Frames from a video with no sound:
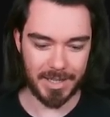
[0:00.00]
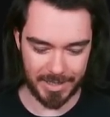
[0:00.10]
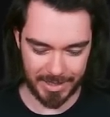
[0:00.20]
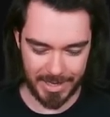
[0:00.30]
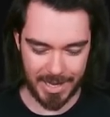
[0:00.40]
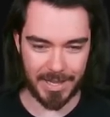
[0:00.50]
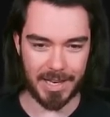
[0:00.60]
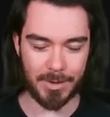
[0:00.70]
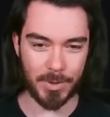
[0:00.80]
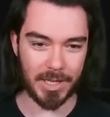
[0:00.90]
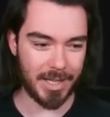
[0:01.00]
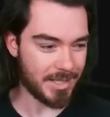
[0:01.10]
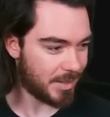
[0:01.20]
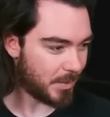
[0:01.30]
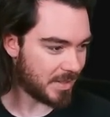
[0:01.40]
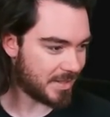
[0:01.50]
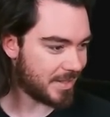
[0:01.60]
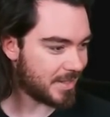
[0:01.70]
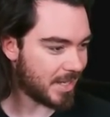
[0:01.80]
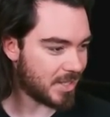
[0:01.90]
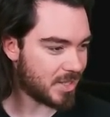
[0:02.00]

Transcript: And then he realized it was stage